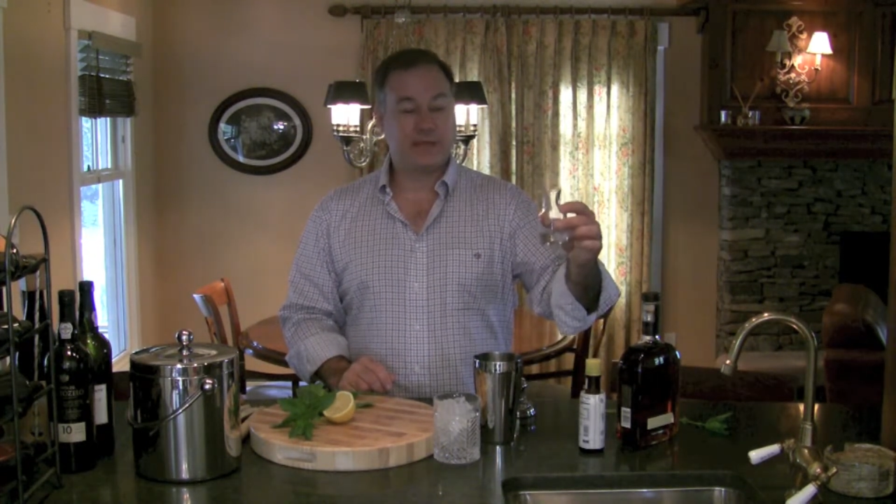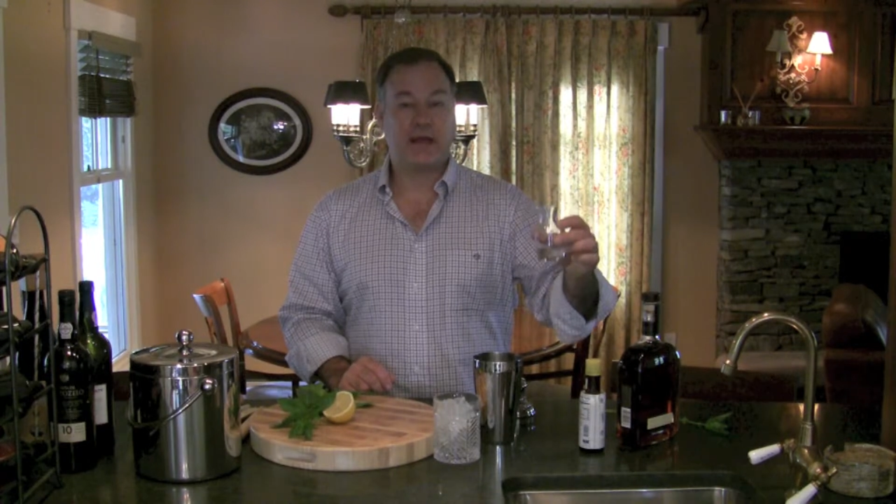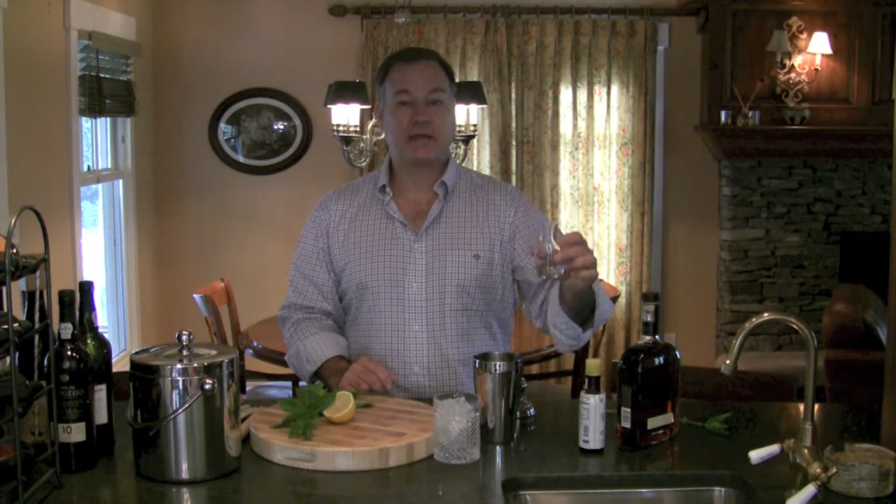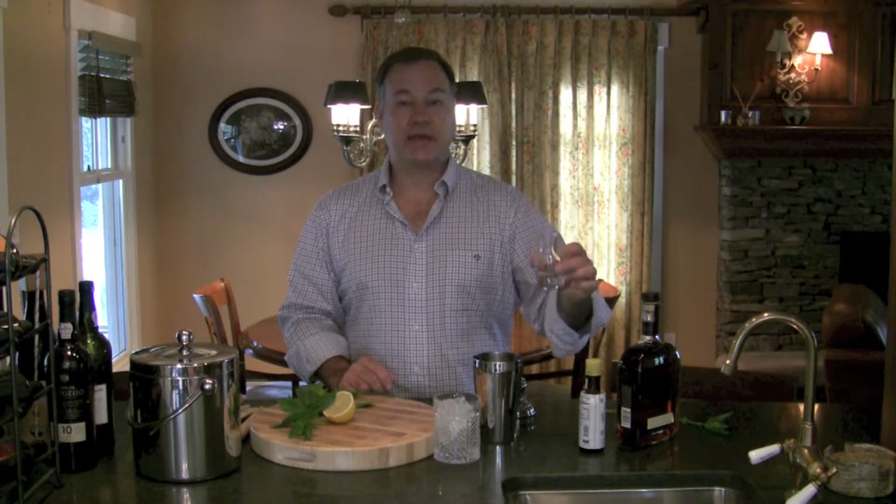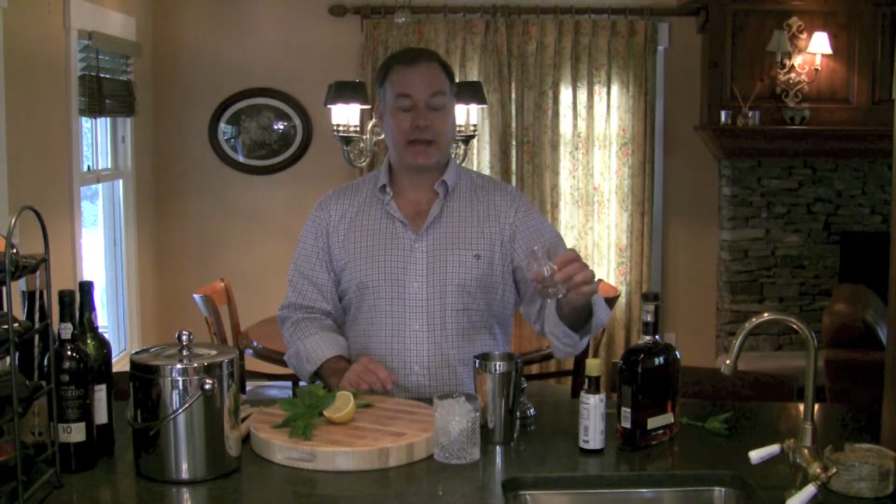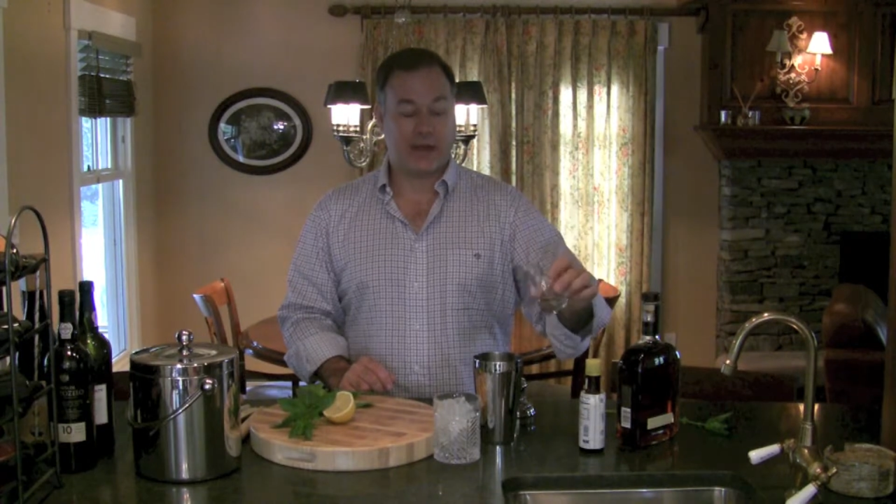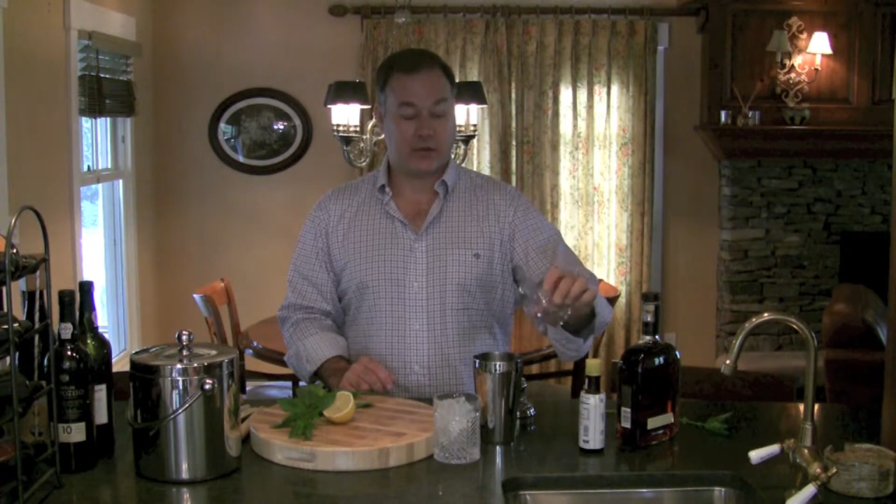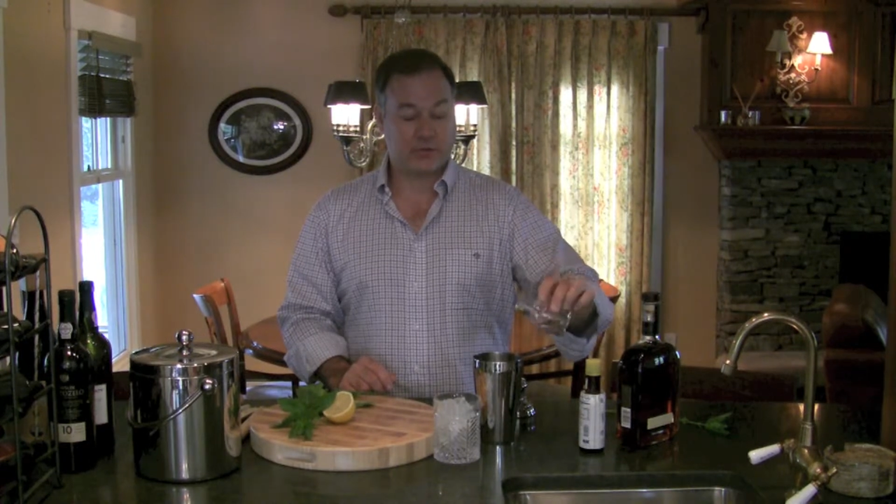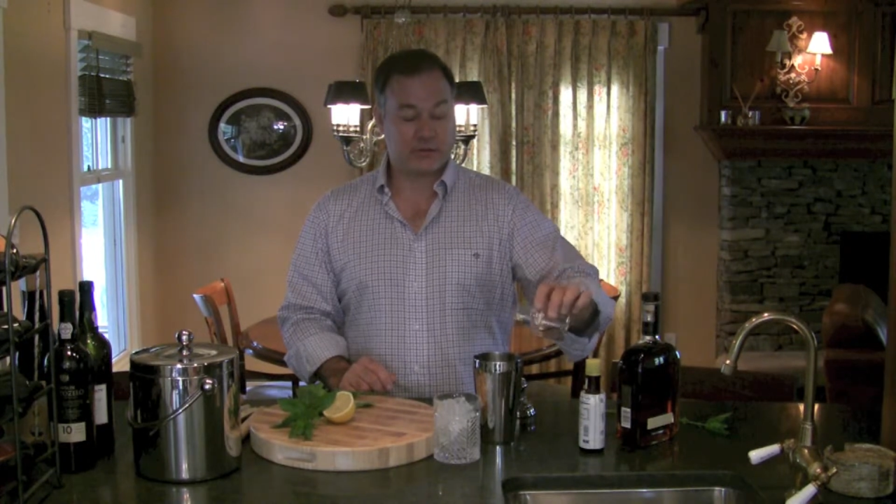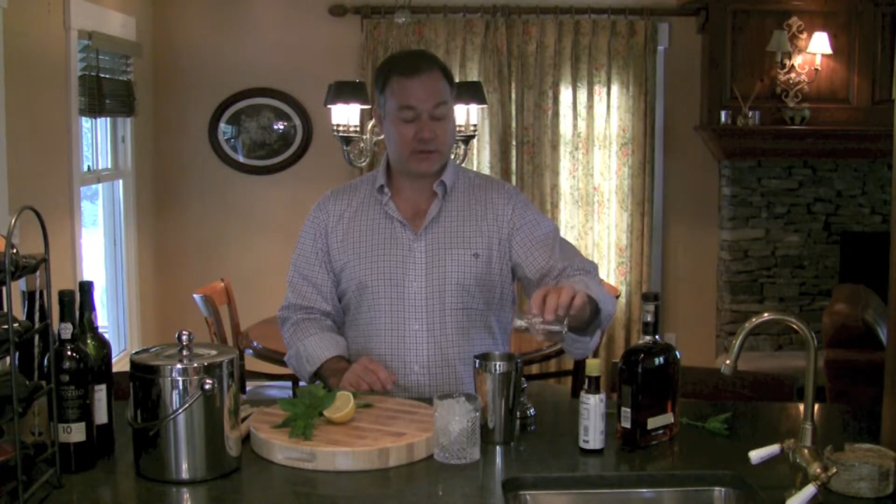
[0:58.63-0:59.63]
I'd say, an
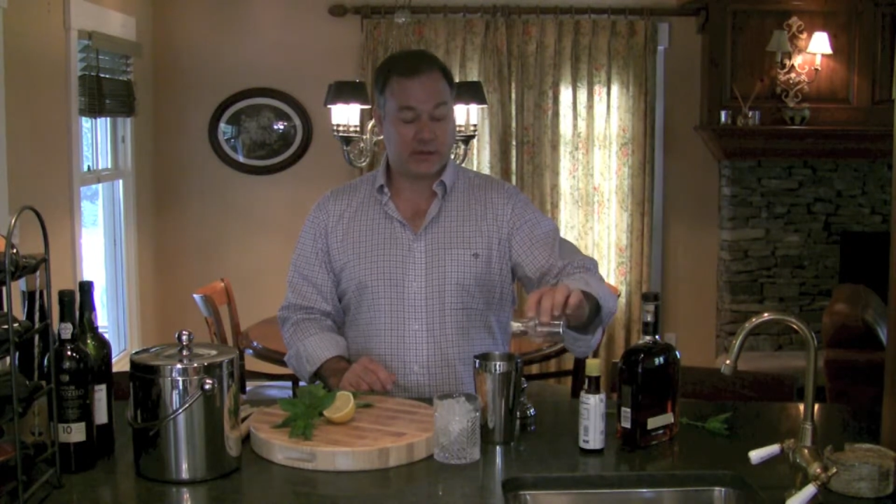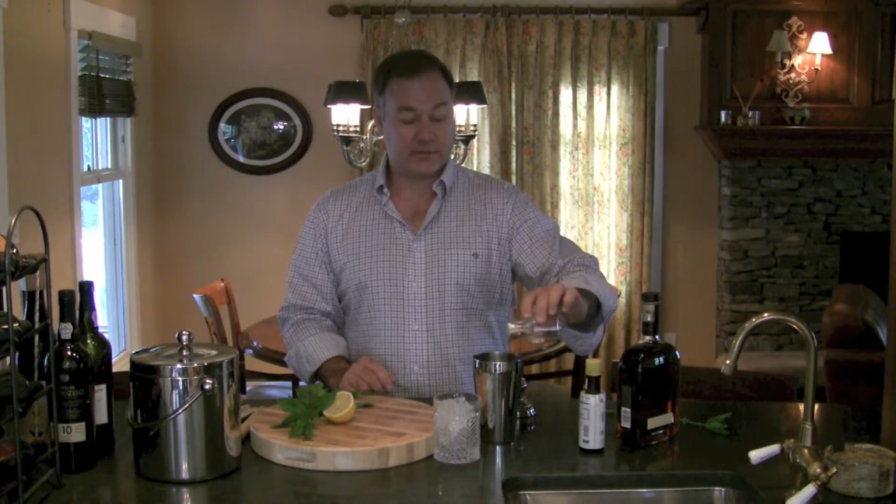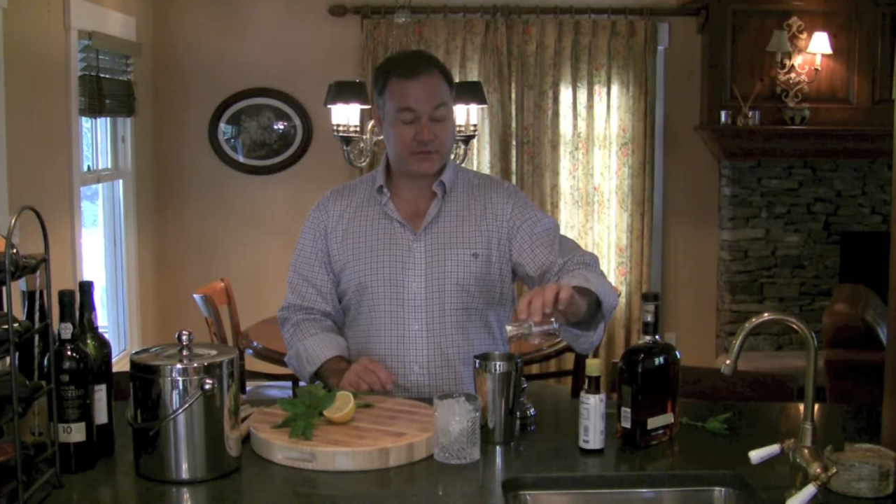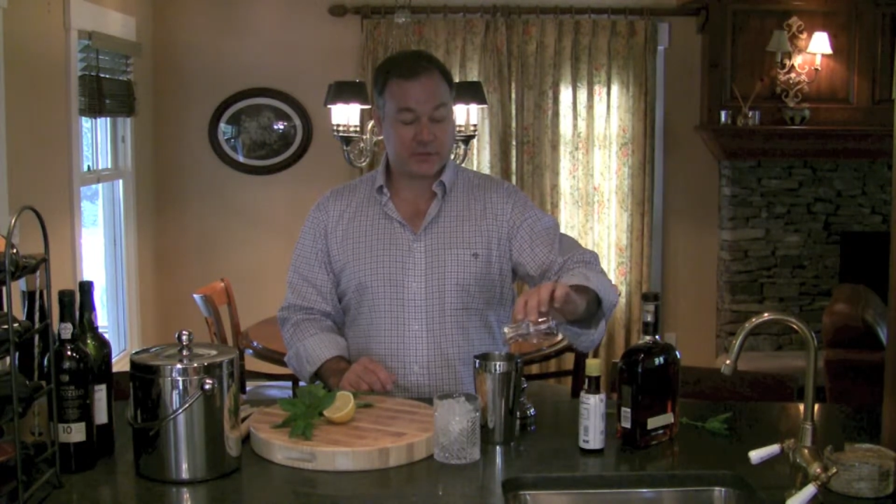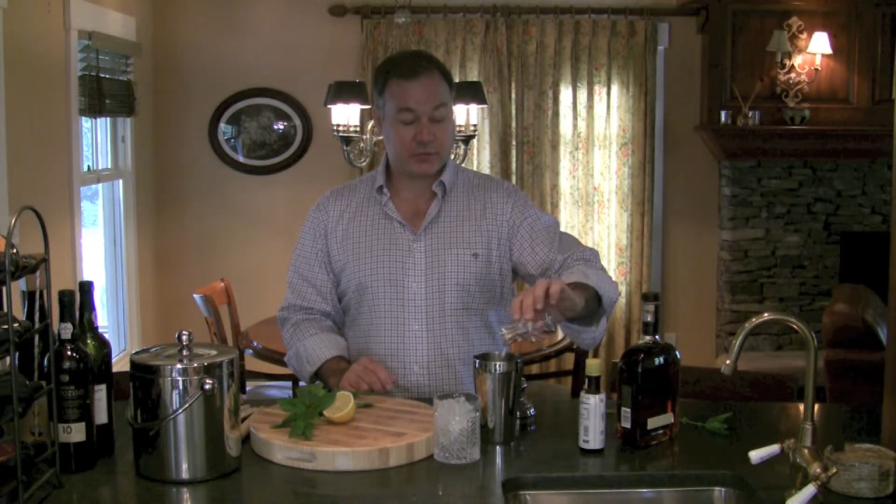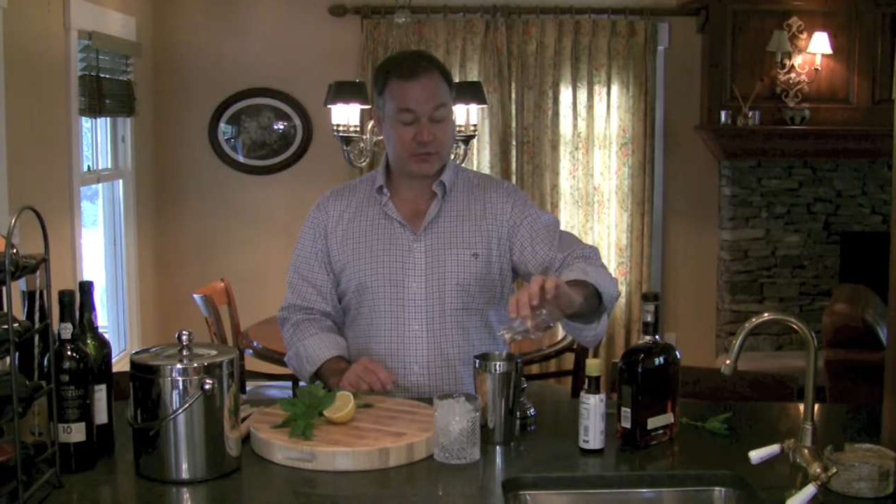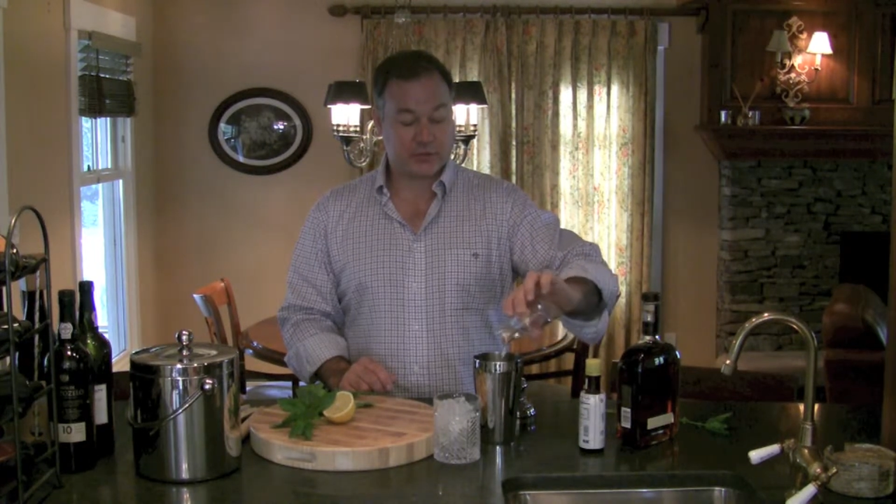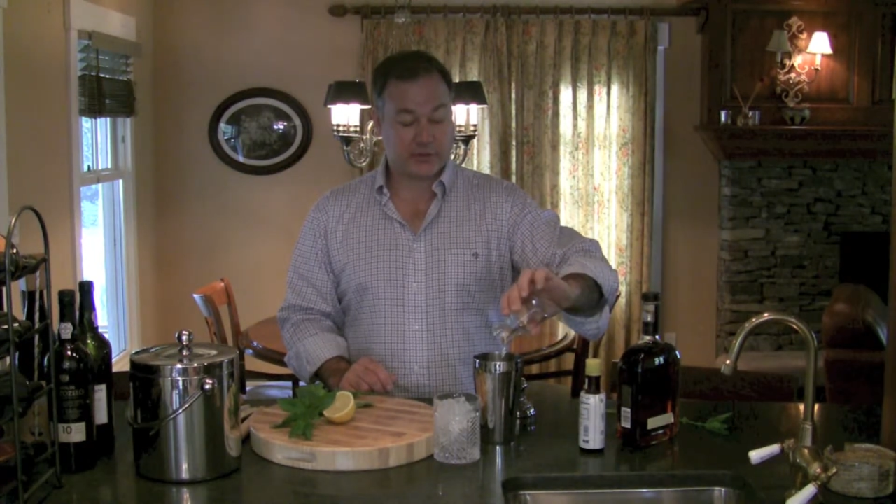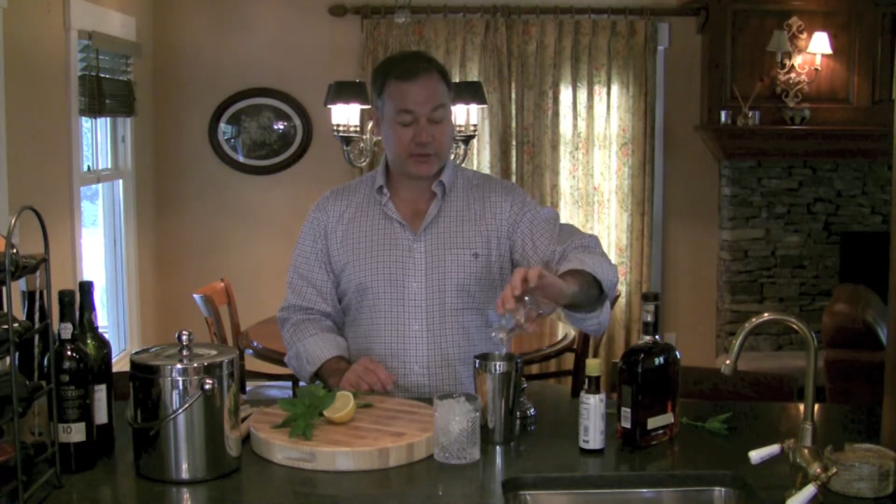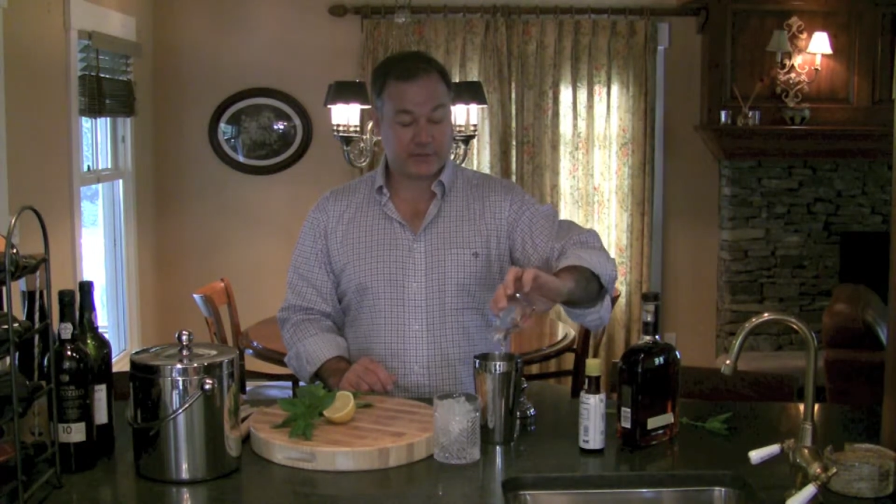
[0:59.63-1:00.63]
ounce of simple
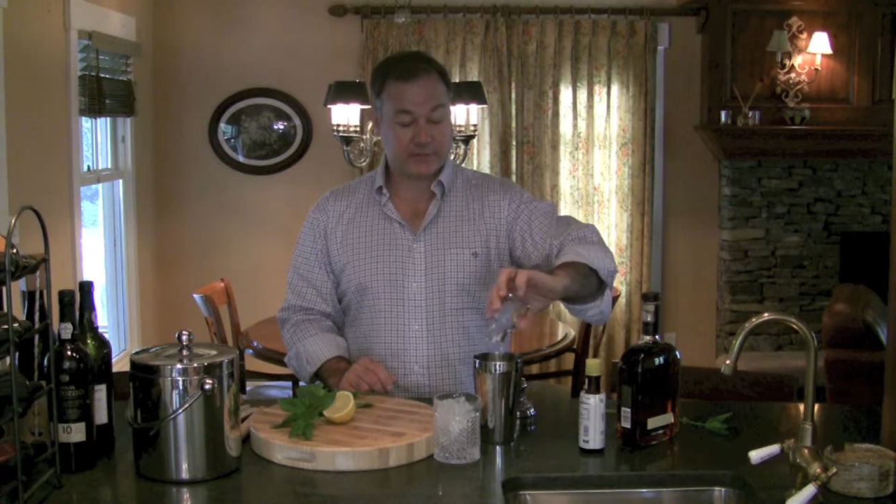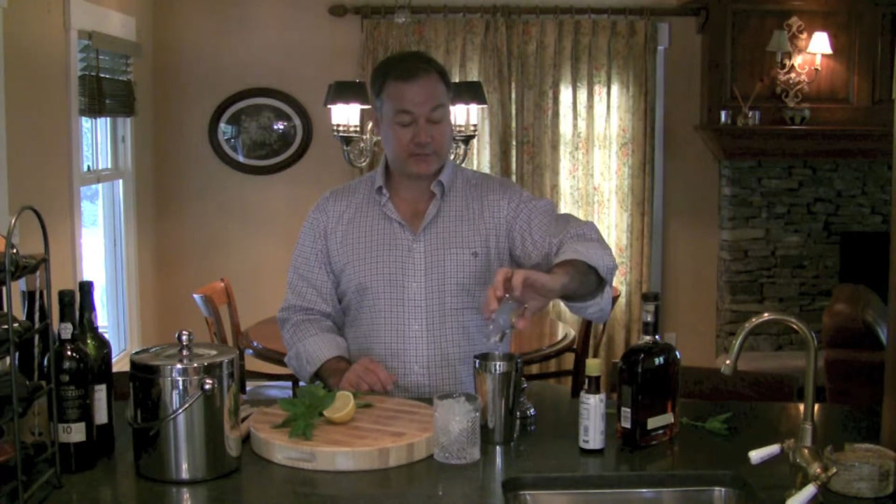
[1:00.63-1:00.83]
syrup.